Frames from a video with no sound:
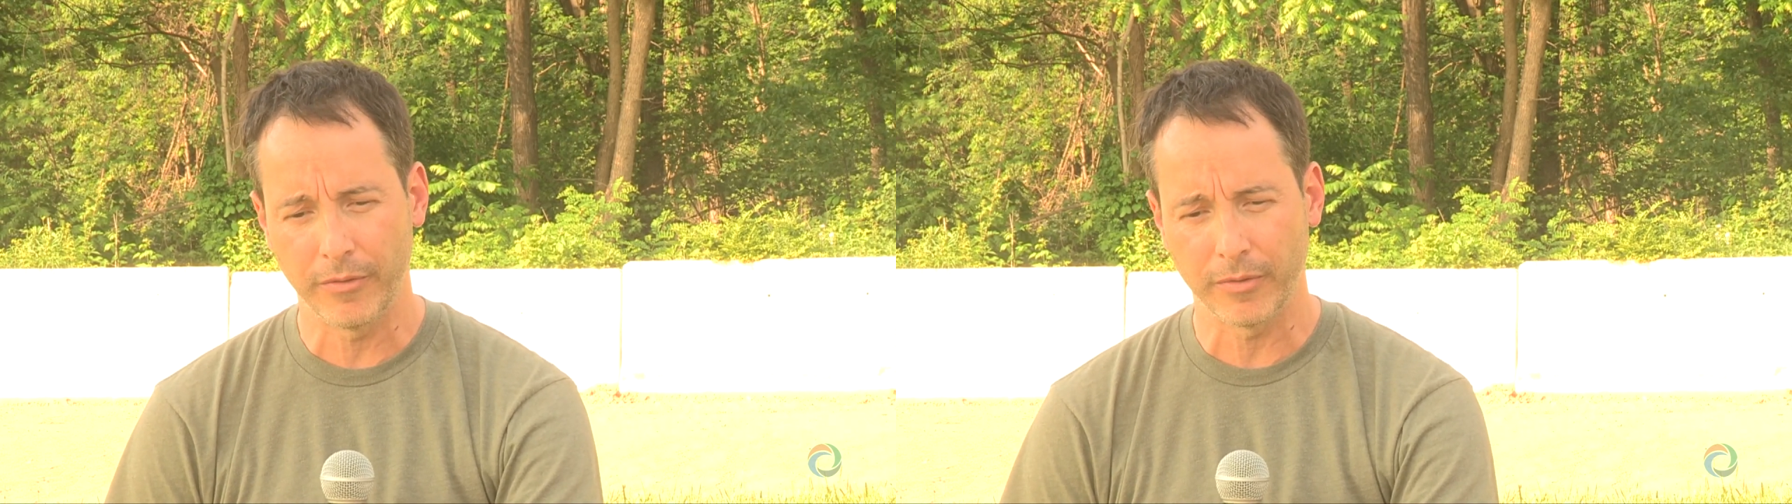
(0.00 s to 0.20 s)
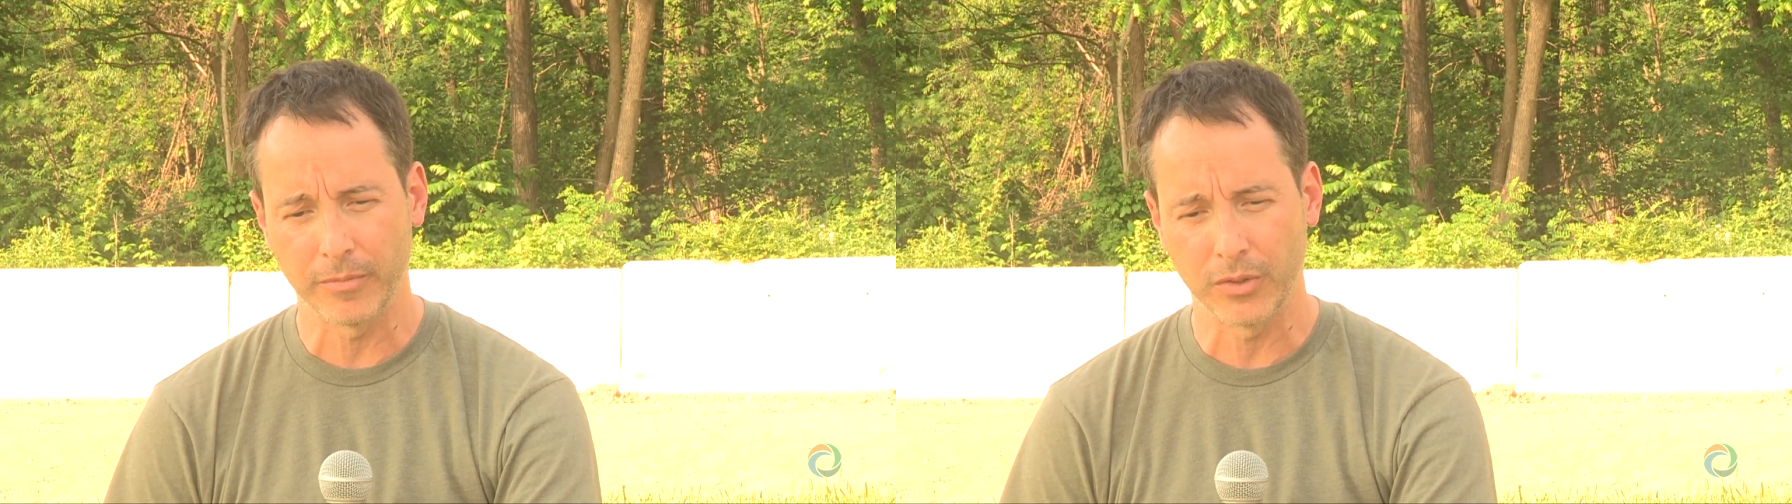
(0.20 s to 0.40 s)

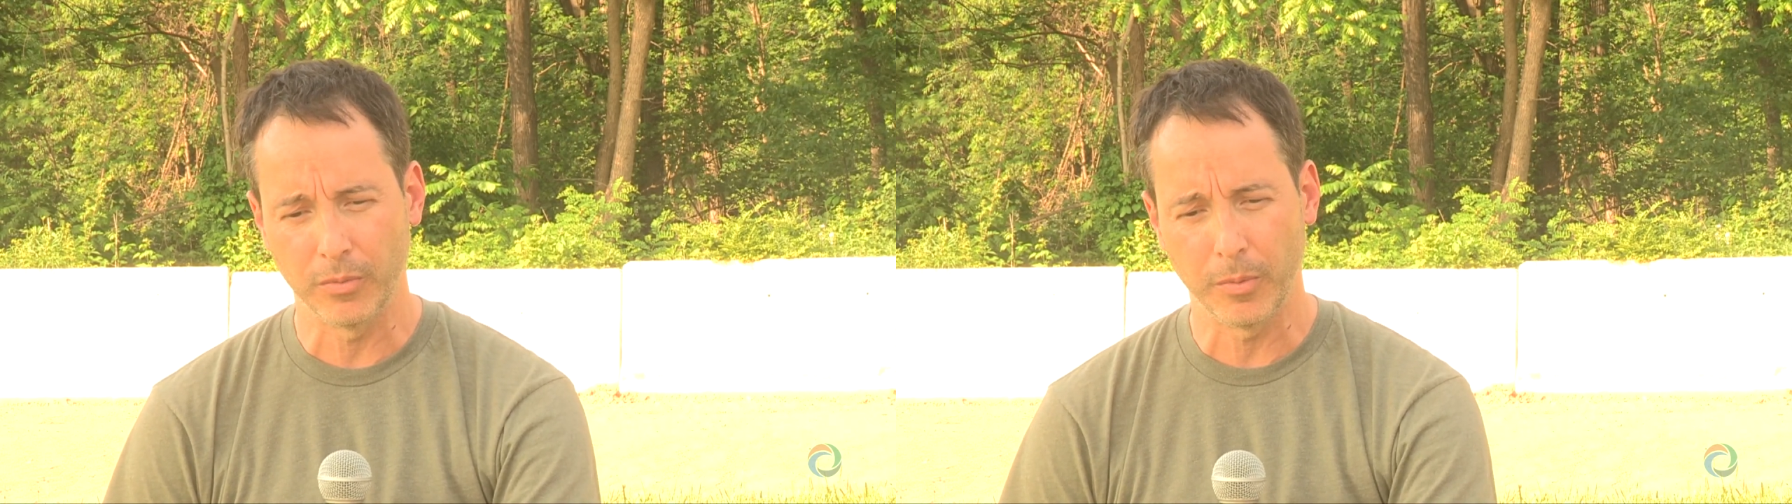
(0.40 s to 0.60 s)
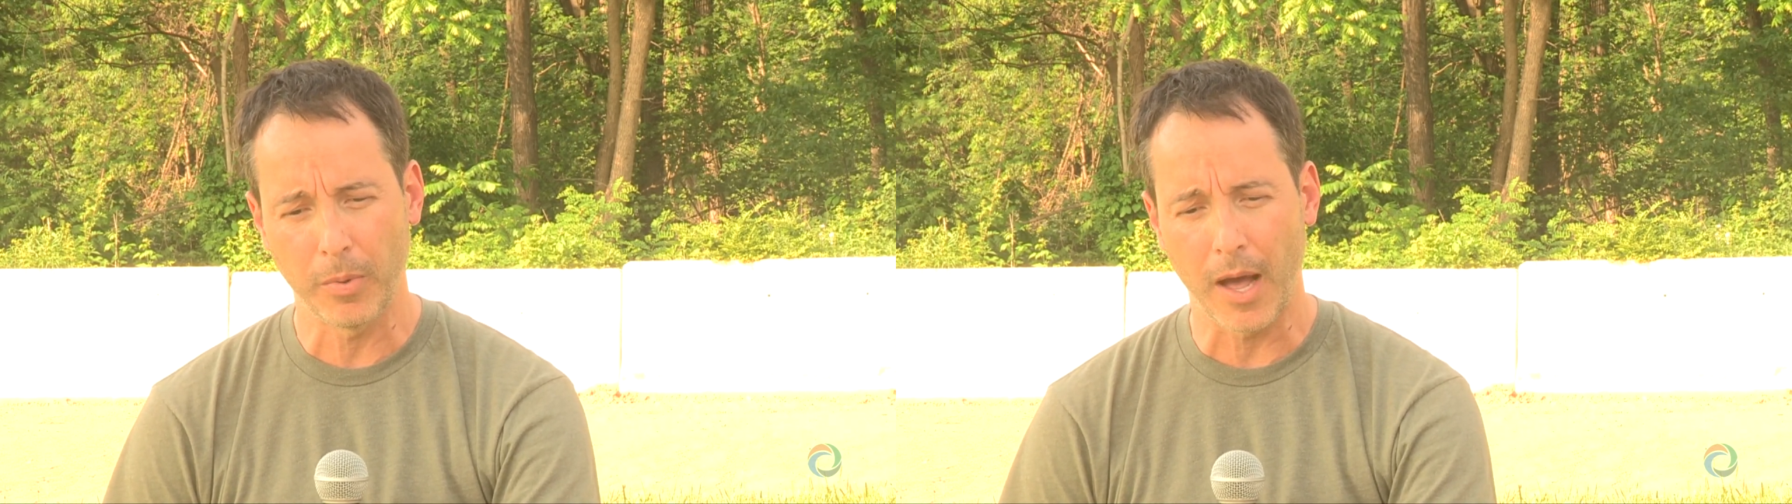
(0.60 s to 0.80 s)
from
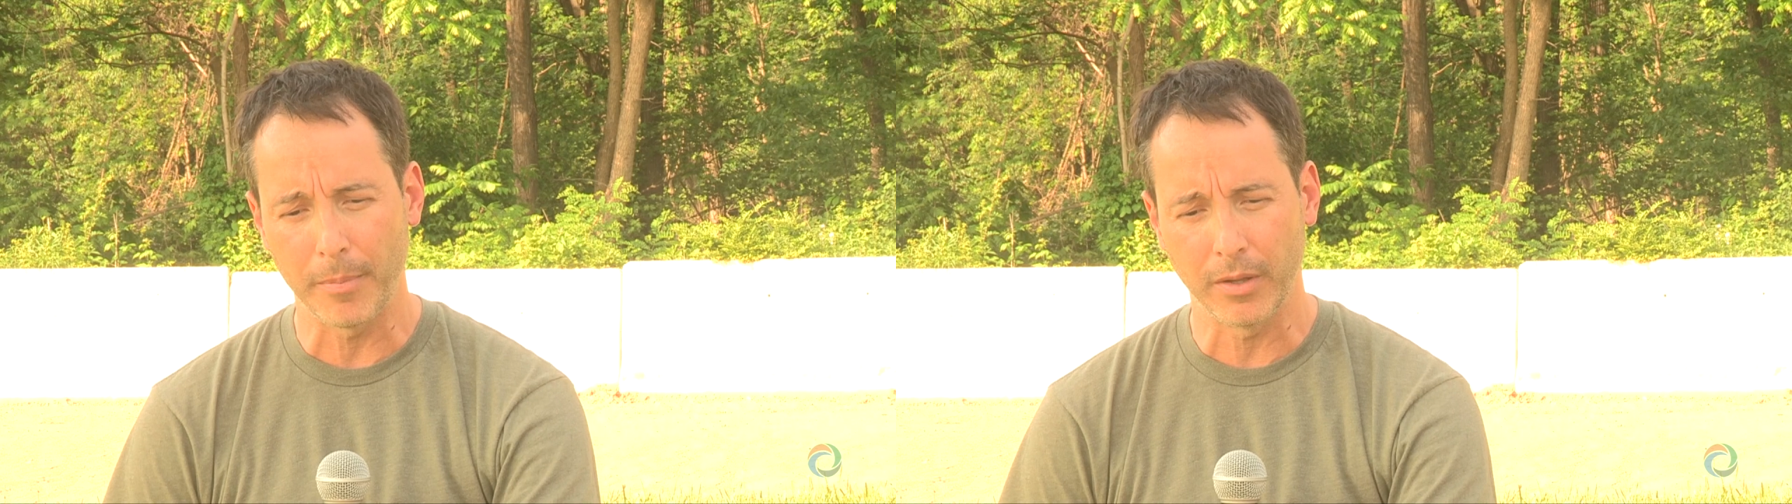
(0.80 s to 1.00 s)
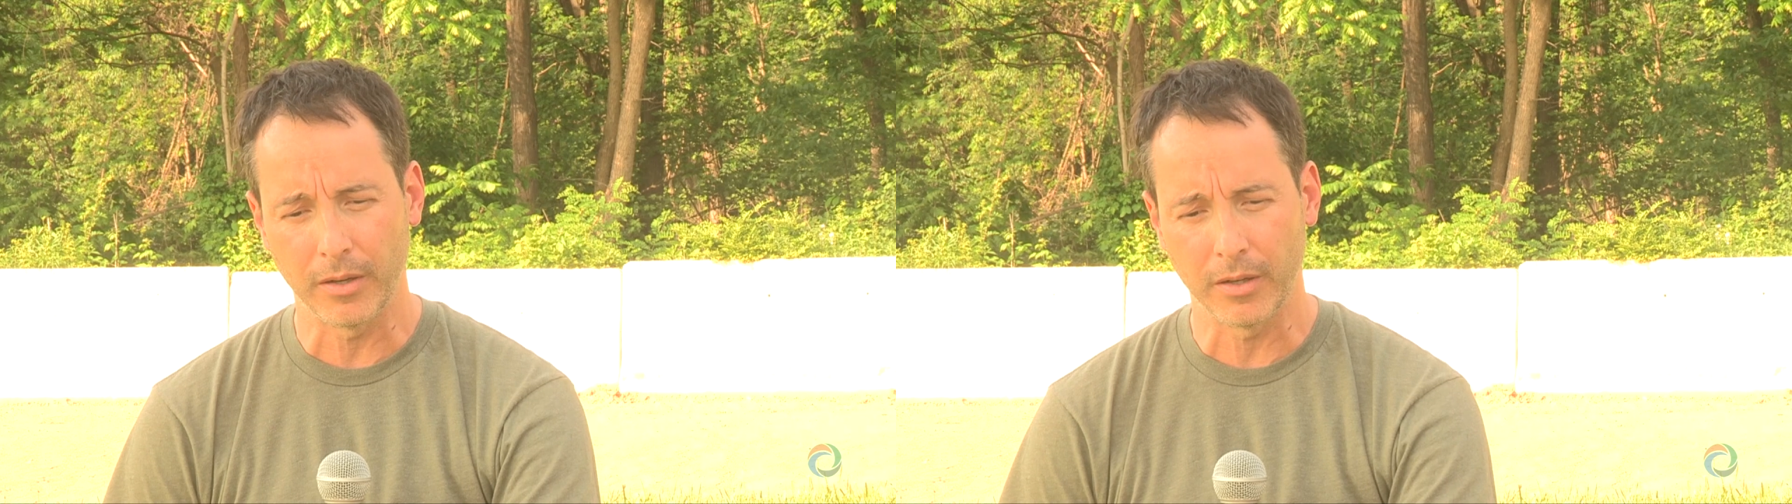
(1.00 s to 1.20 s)
super
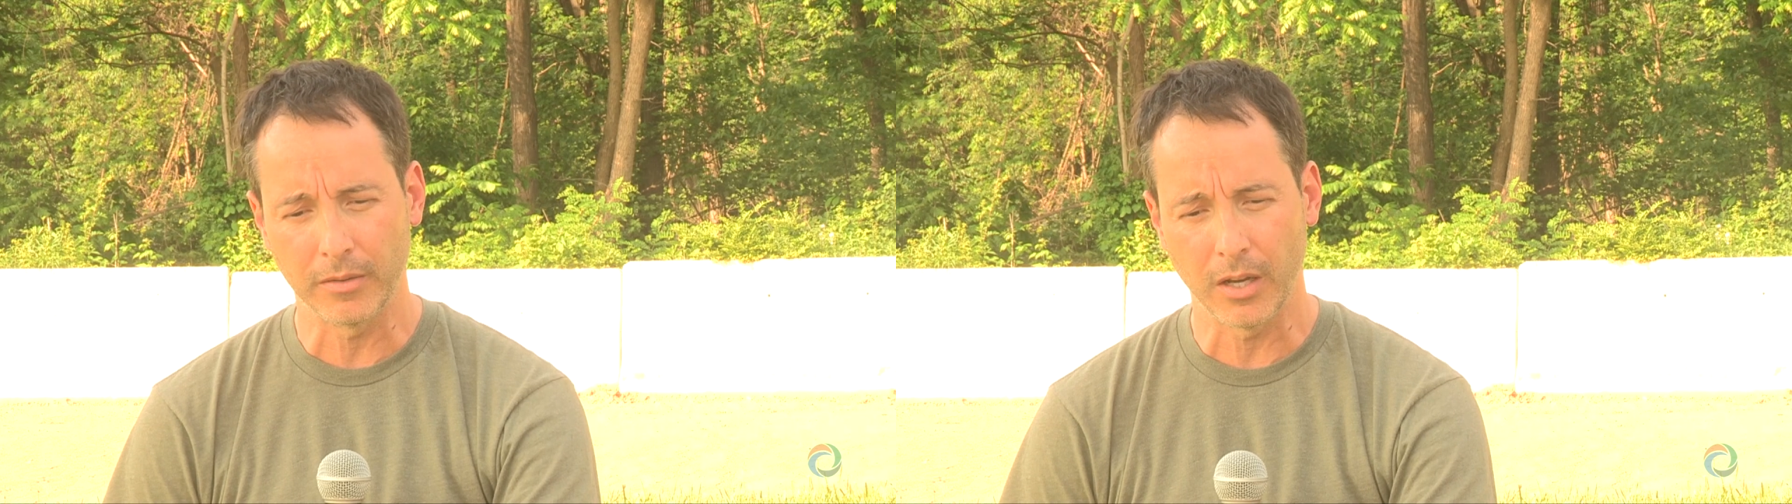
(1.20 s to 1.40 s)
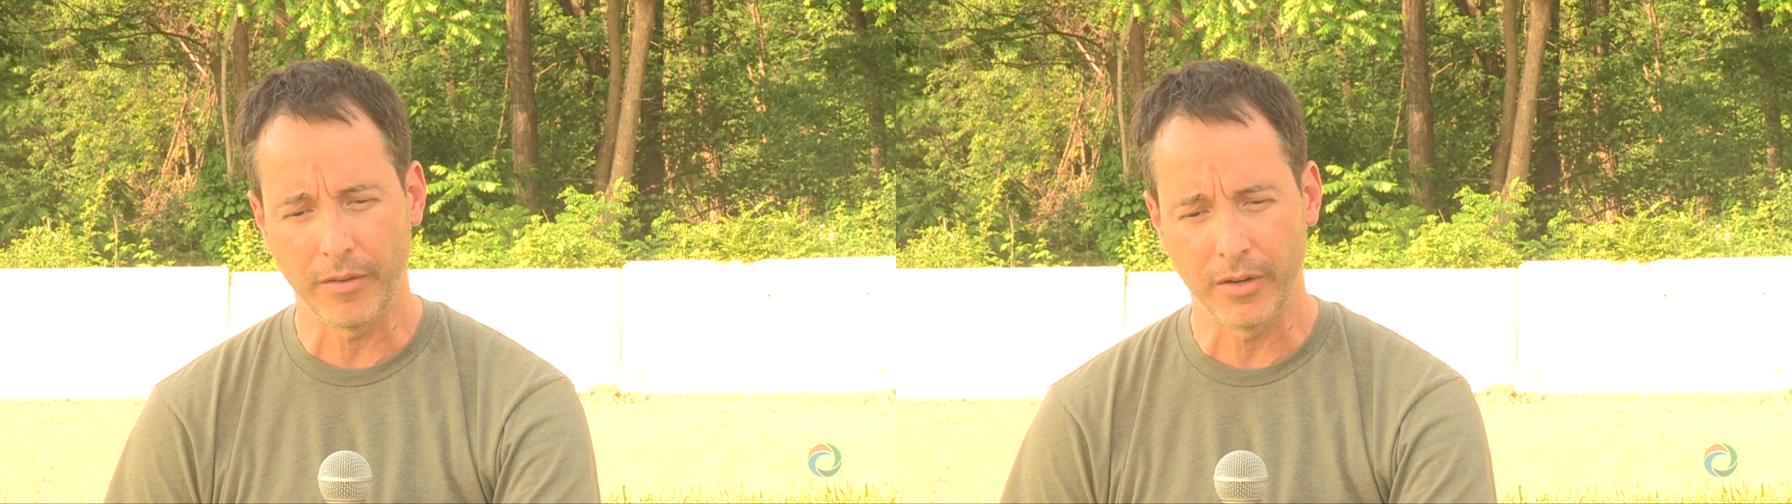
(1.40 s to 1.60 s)
popular
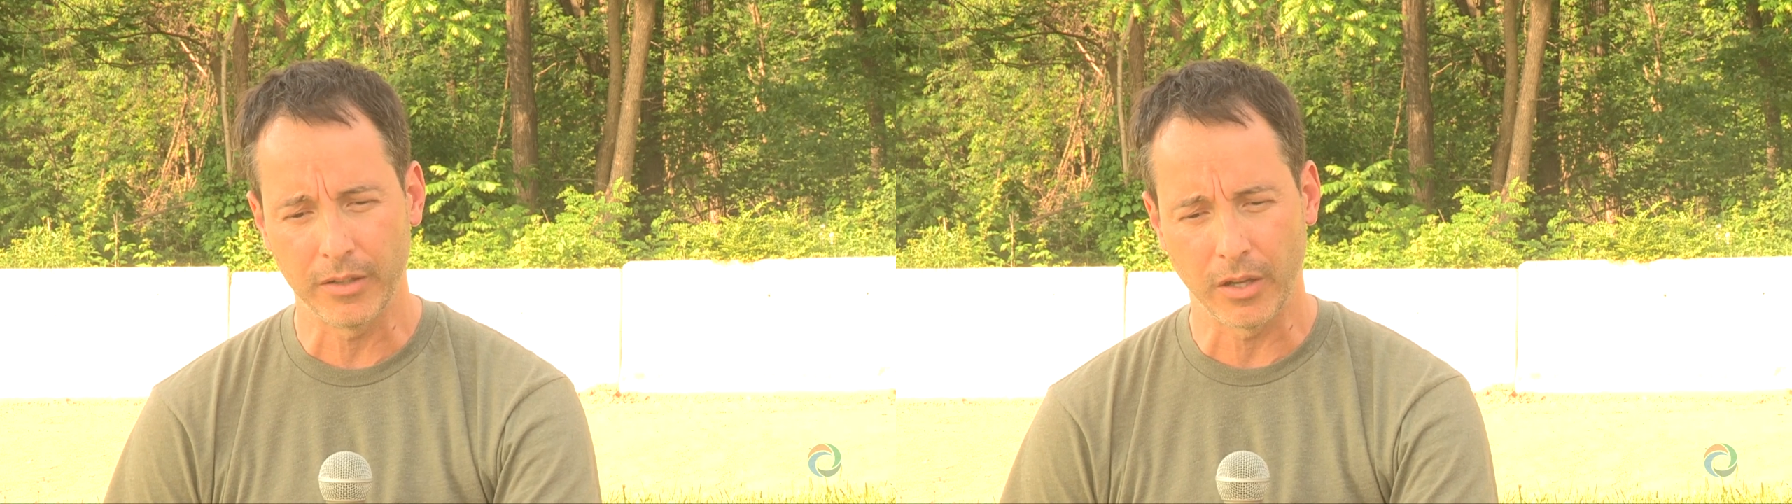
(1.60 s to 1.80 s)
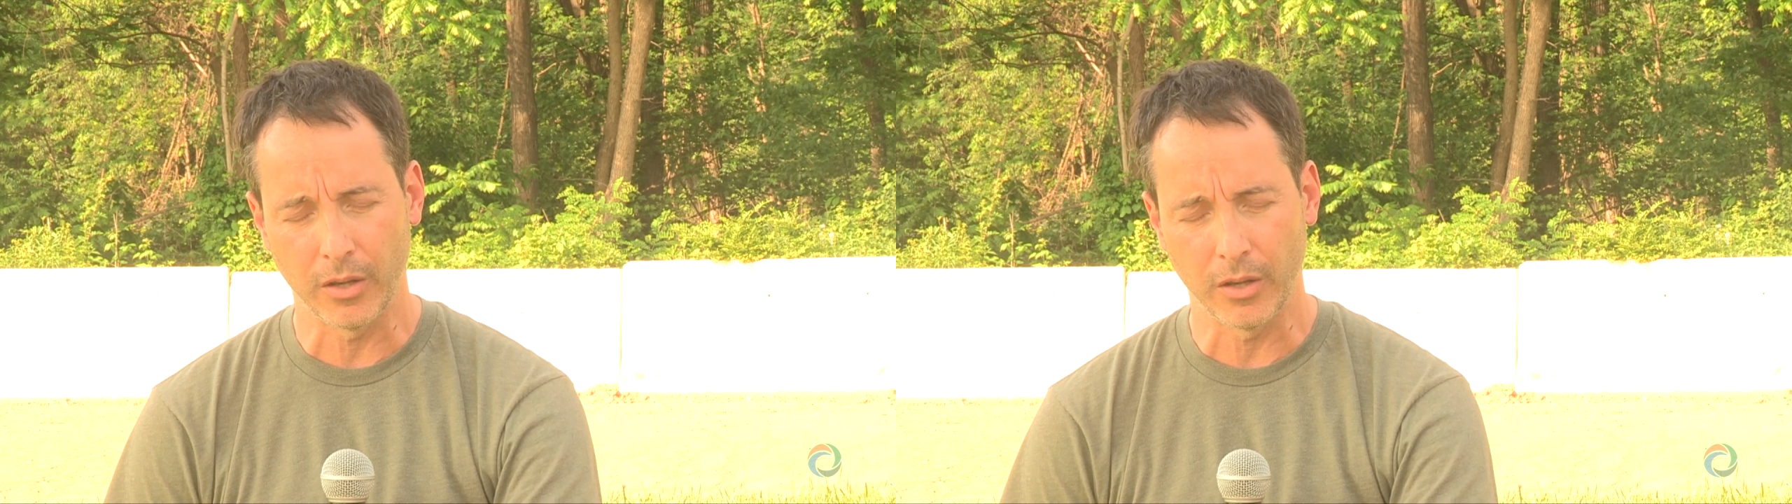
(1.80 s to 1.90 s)
covers,